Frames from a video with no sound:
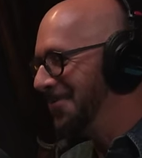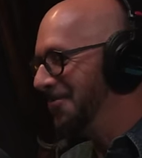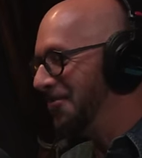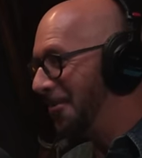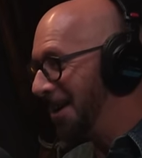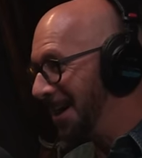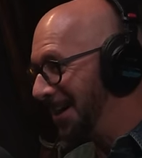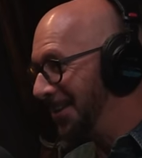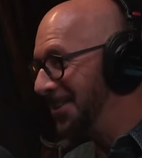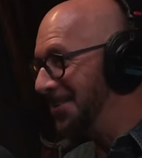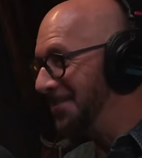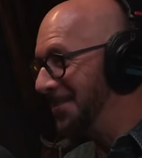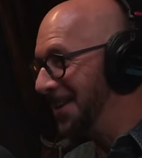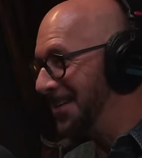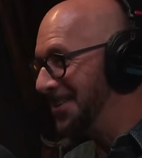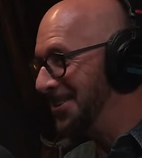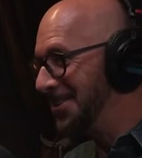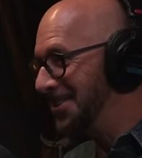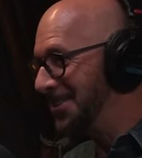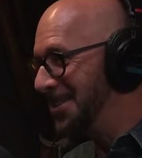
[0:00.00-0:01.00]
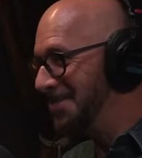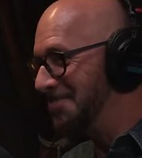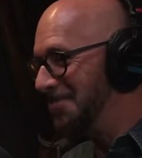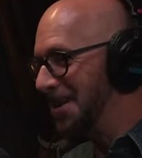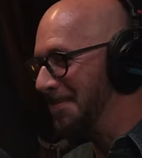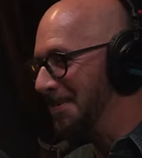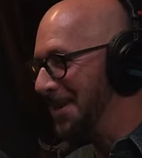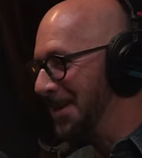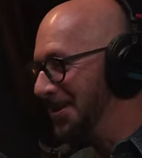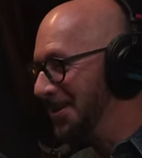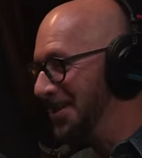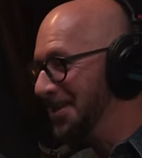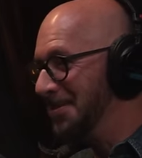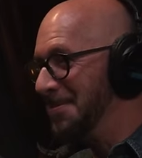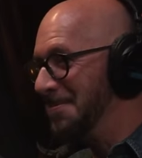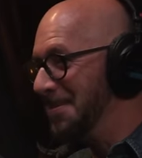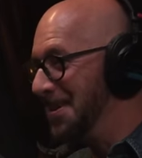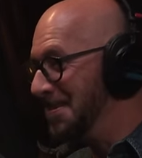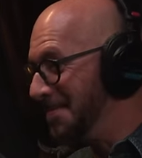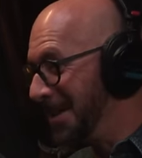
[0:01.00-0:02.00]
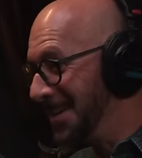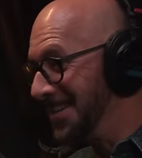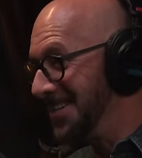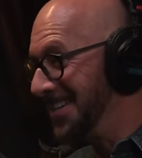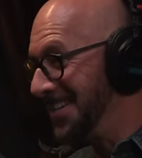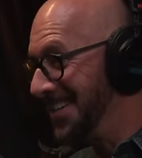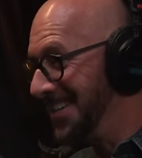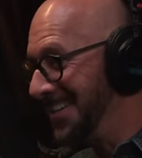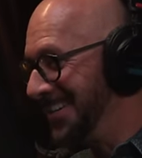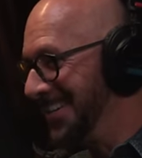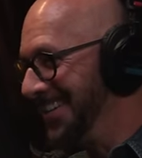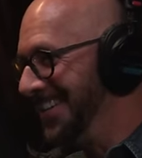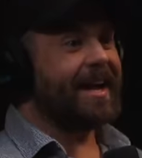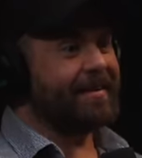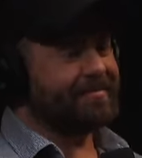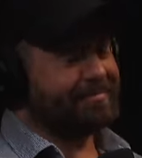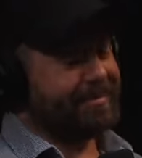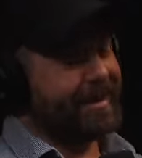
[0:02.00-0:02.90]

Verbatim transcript: wild adventures that yeah. probably couldn't even be mentioned here. Yeah,